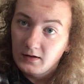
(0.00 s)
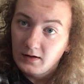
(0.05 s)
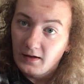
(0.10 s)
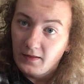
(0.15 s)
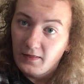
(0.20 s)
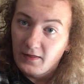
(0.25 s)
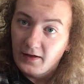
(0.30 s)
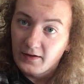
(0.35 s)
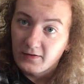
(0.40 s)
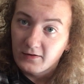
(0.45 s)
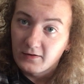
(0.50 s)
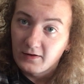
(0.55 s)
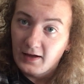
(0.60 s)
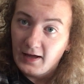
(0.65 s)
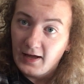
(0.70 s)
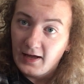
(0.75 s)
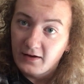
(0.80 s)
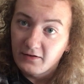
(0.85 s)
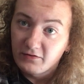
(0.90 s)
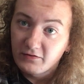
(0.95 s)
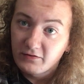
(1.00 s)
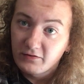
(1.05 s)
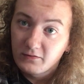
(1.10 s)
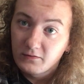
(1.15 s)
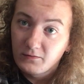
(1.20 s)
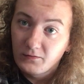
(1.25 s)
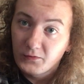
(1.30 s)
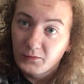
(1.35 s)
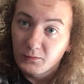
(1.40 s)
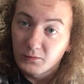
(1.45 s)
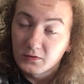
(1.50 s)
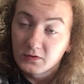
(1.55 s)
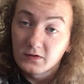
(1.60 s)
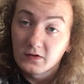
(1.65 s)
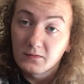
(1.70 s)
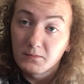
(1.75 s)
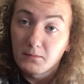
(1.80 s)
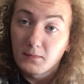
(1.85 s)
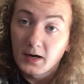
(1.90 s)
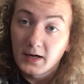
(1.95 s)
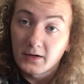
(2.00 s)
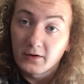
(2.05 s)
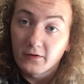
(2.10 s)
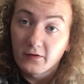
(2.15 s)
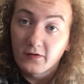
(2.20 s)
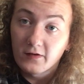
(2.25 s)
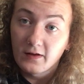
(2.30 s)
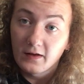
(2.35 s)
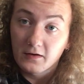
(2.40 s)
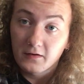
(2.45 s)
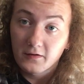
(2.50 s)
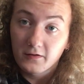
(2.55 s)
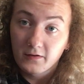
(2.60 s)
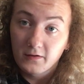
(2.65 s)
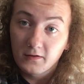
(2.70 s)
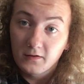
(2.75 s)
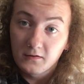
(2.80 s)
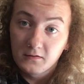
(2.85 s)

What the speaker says: And that's an F, which is a minor 6th.